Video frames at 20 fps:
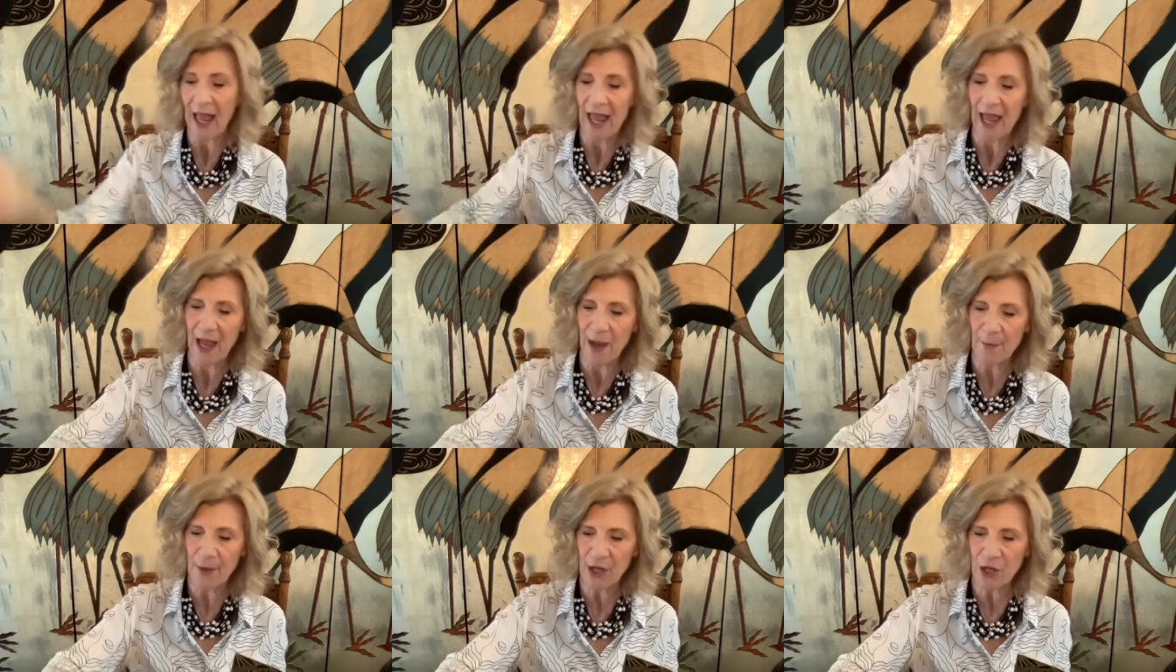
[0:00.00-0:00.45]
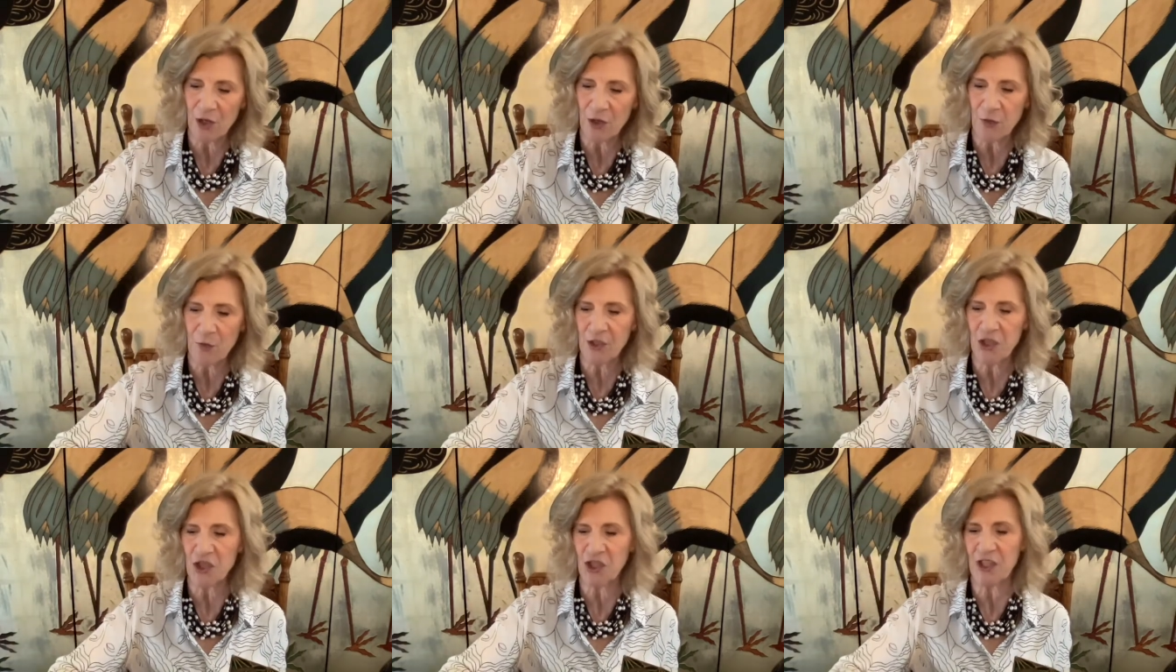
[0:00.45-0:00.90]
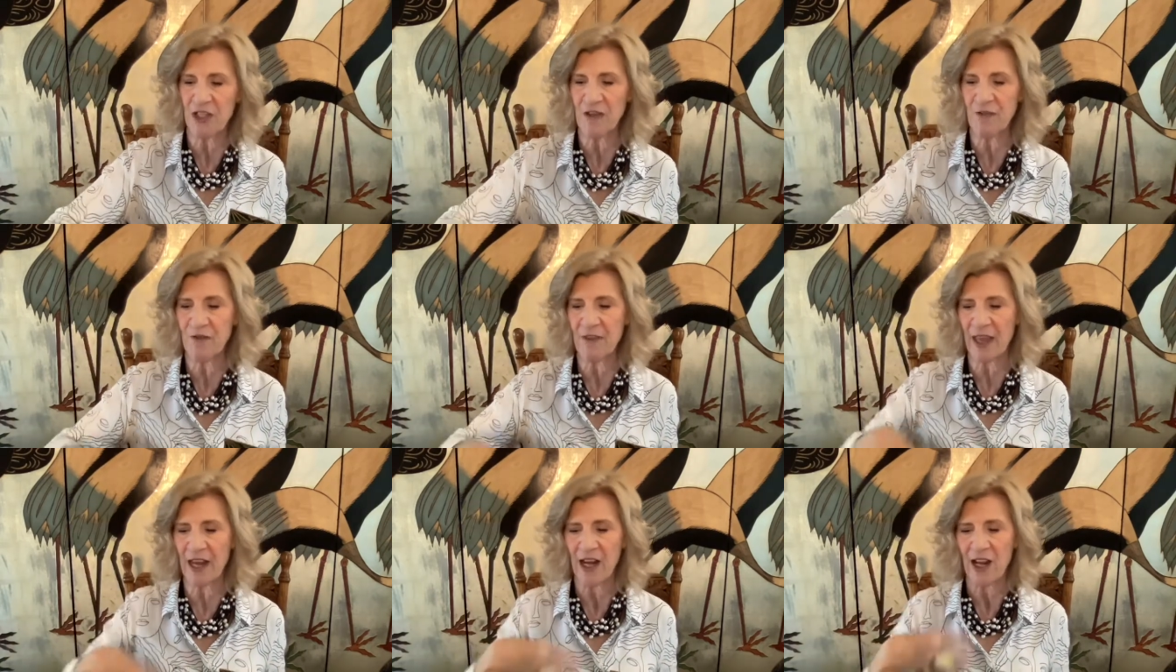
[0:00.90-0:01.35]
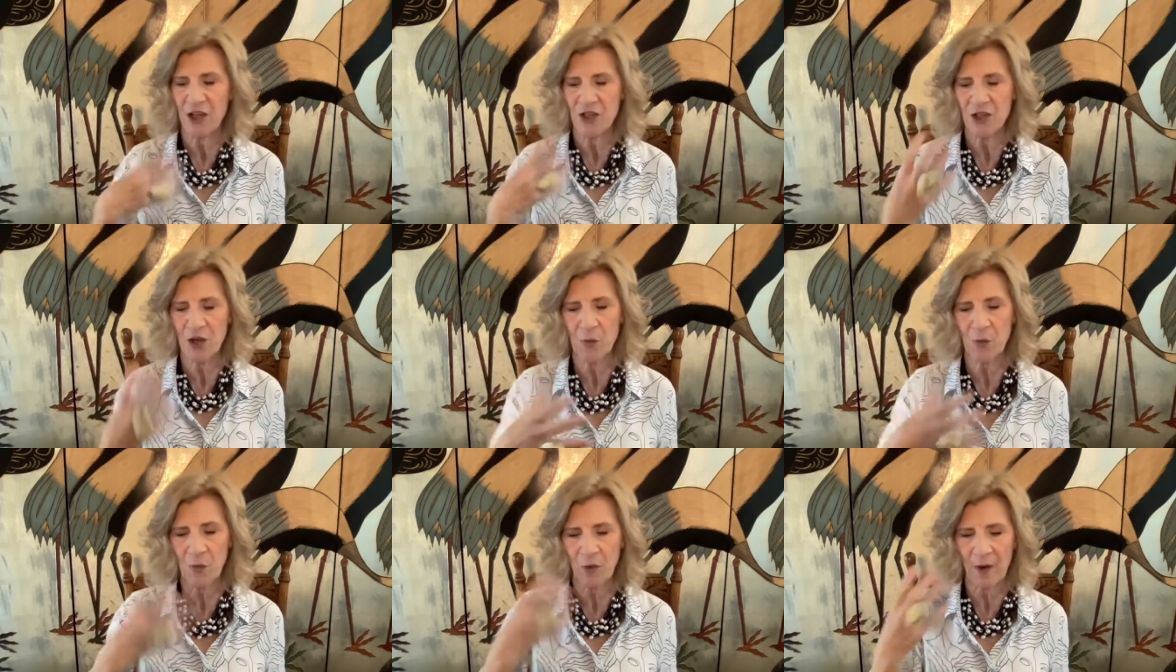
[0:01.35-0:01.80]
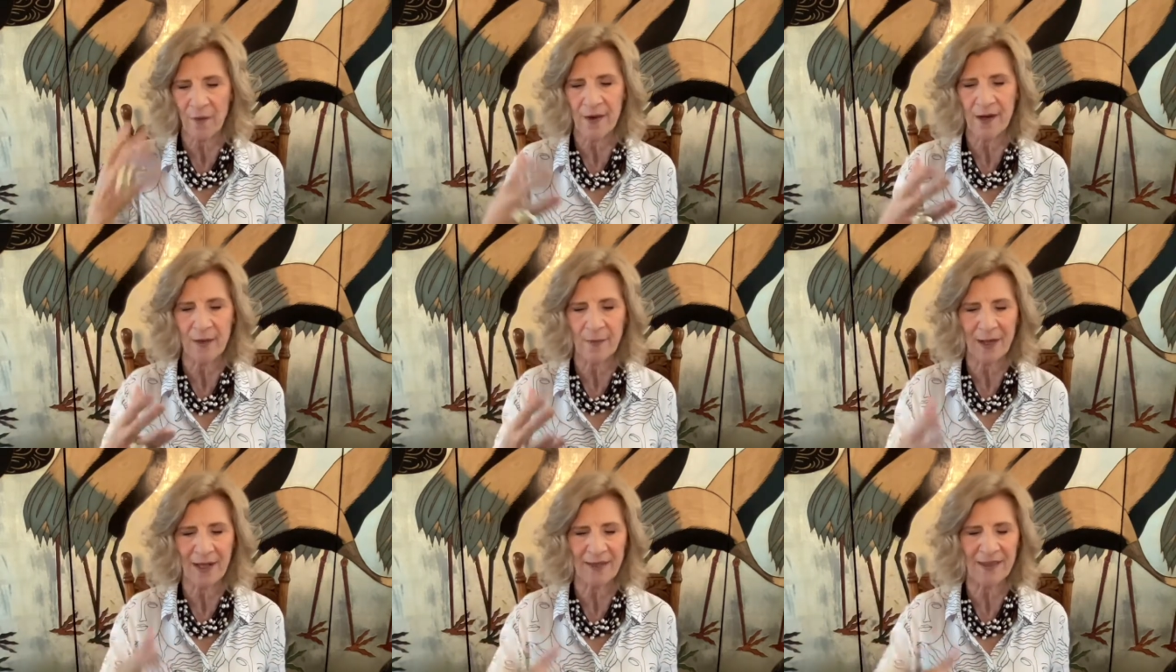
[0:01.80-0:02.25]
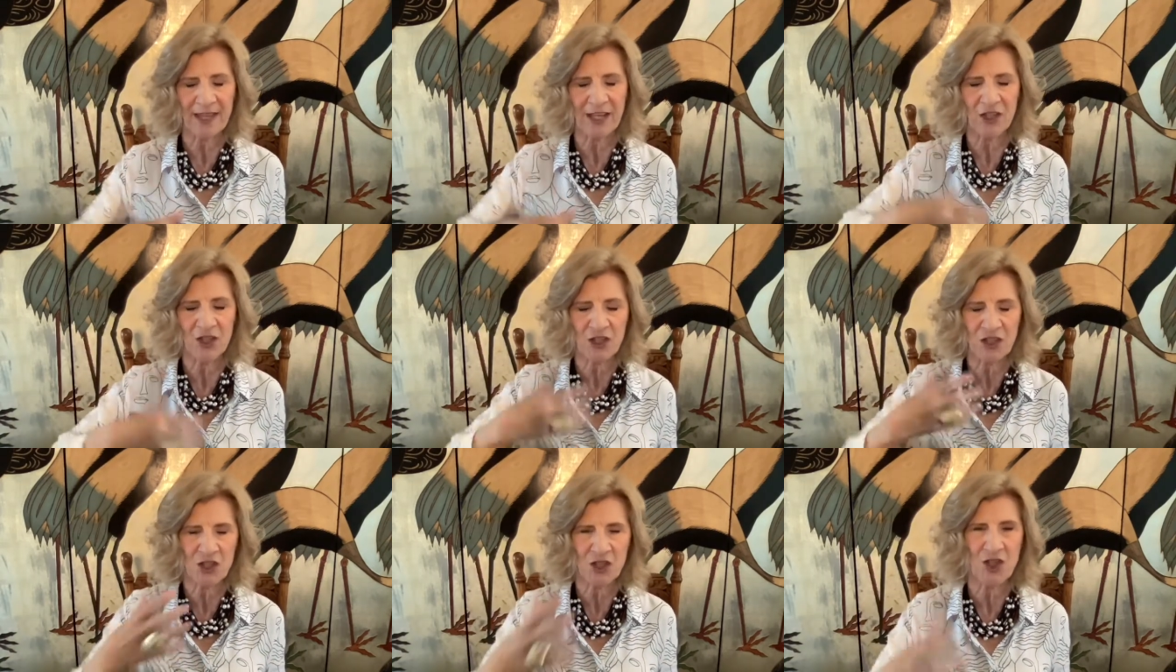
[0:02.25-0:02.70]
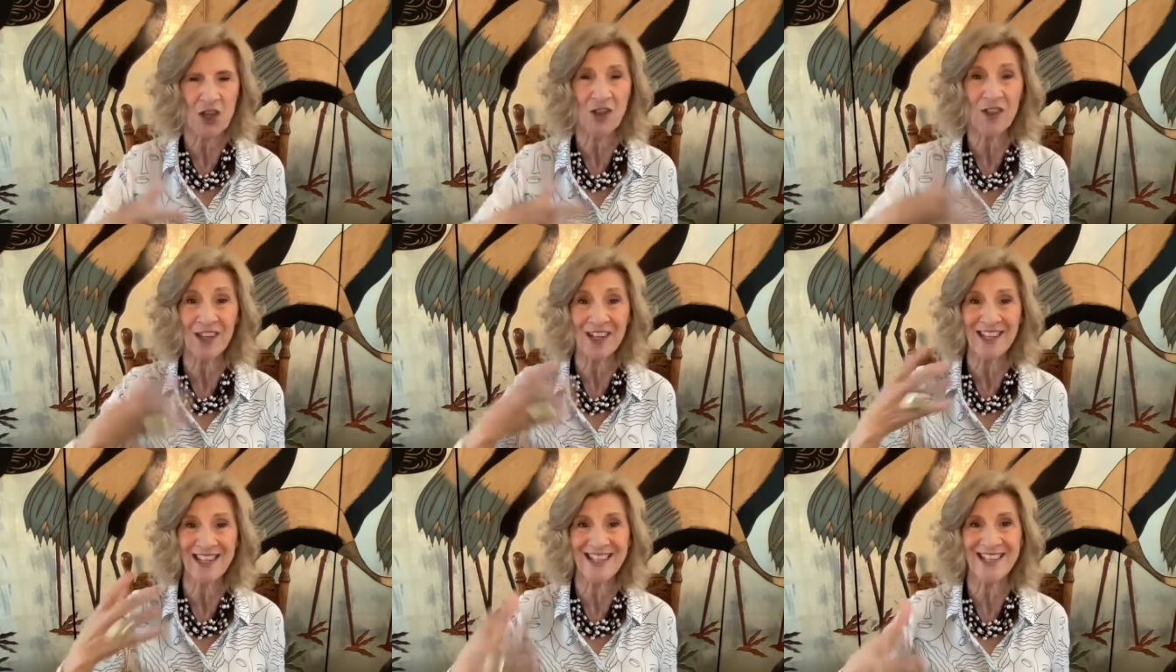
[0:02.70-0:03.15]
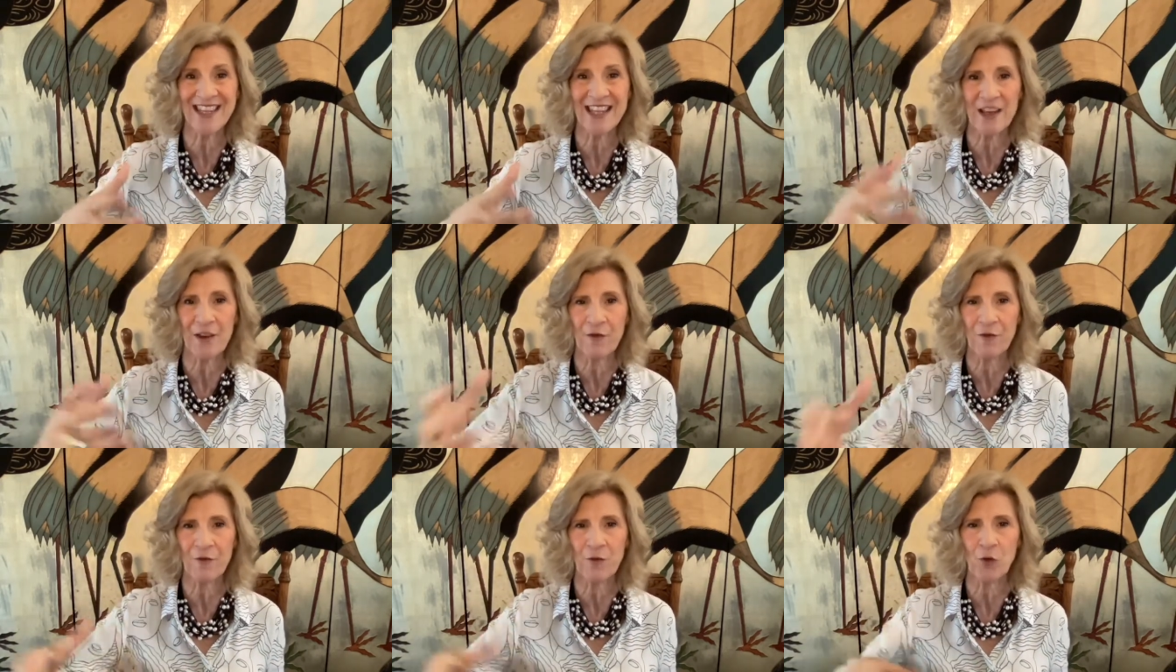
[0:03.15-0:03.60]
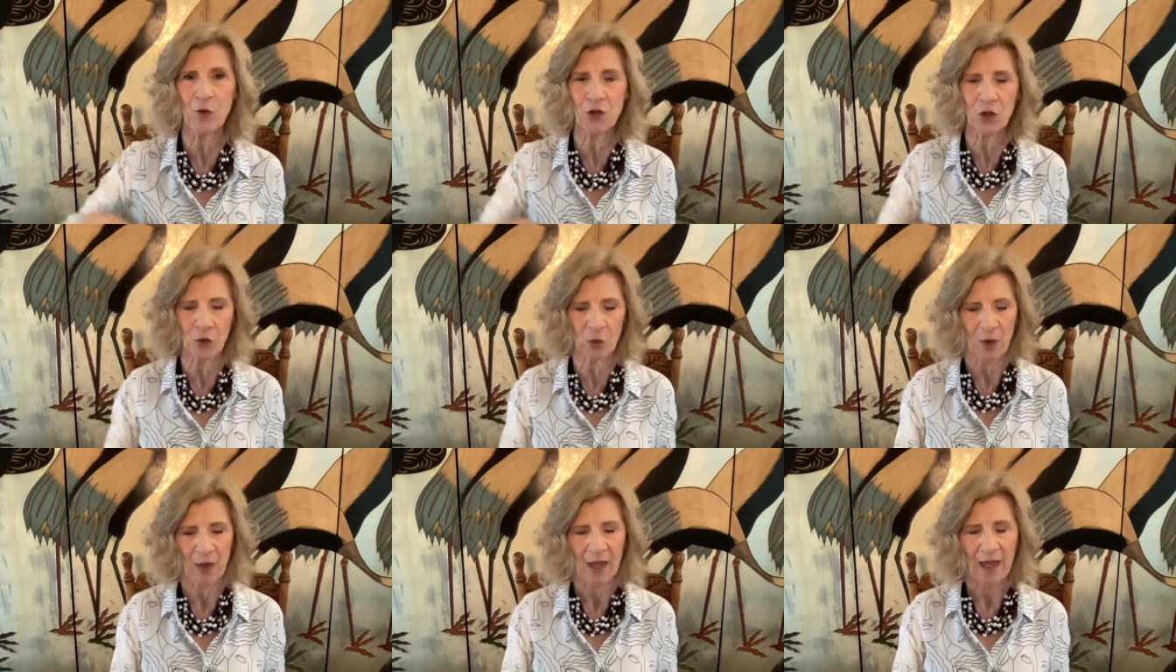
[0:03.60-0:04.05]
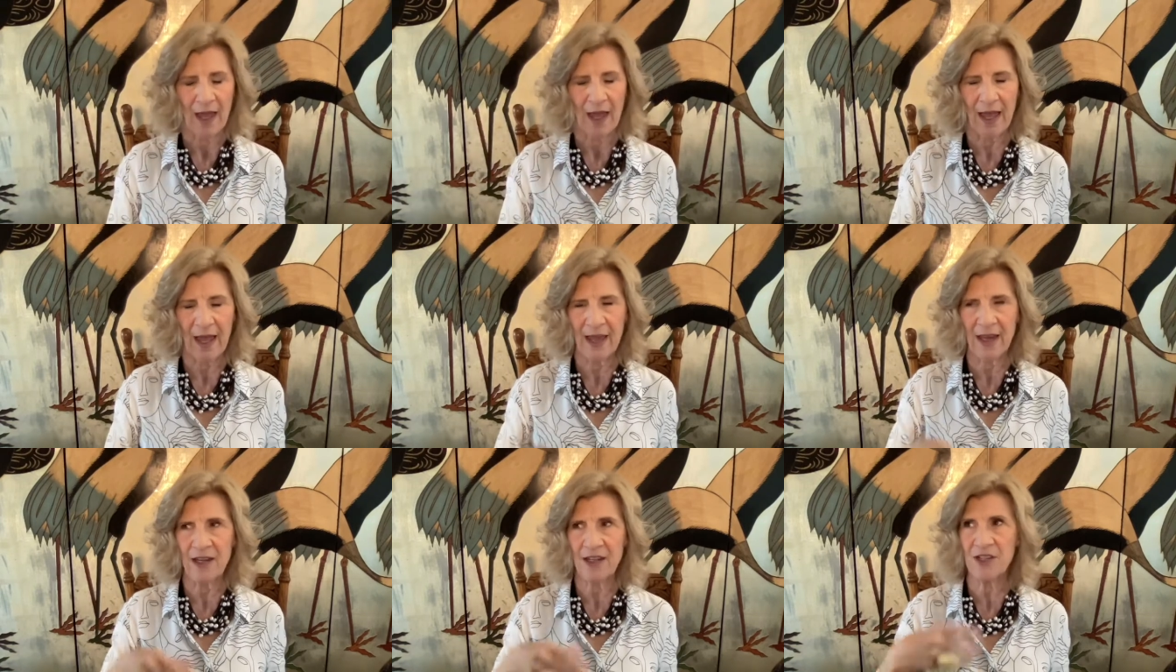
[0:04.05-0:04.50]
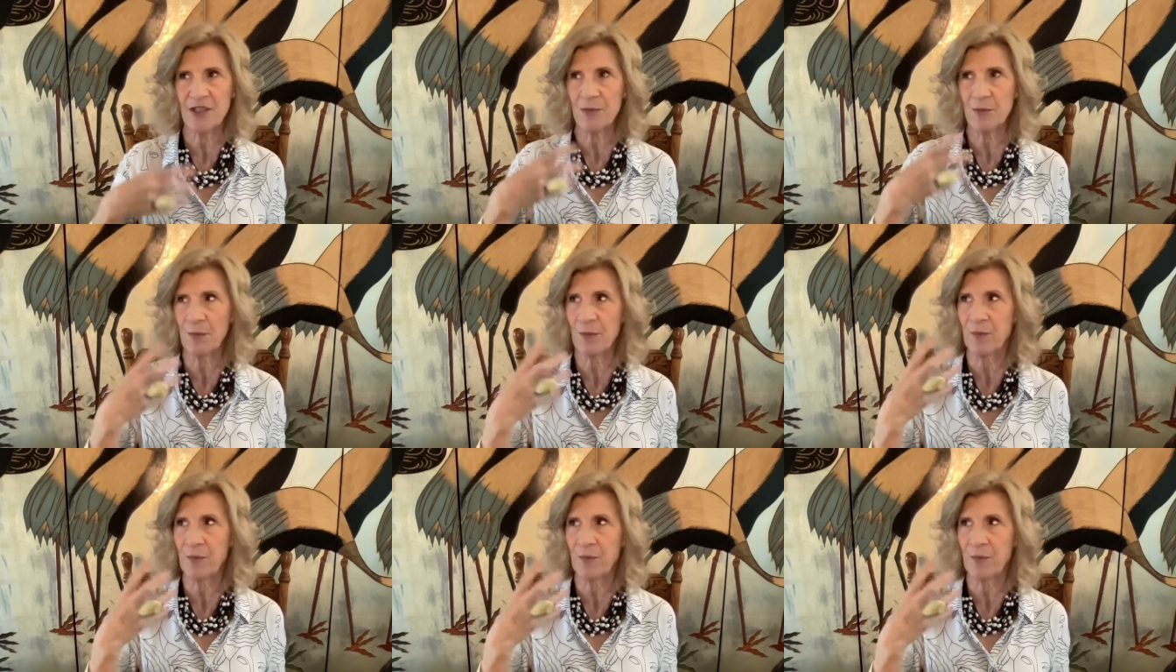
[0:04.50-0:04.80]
How am I going to achieve that? Don't worry about that. Just know that it's there for you. And